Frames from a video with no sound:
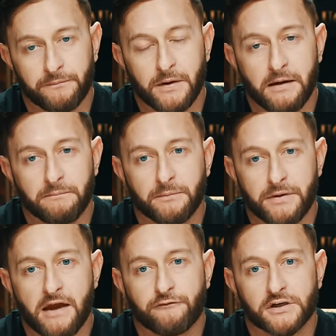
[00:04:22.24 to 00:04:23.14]

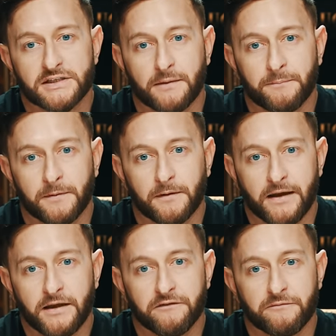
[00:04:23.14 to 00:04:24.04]
behavioural example
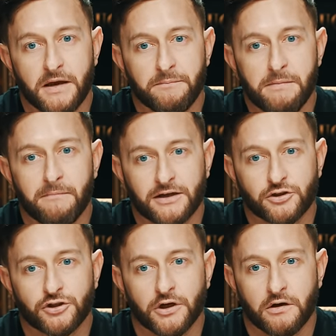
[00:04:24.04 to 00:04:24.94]
I give, maybe
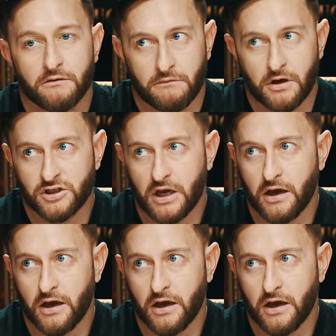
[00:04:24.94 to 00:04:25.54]
match a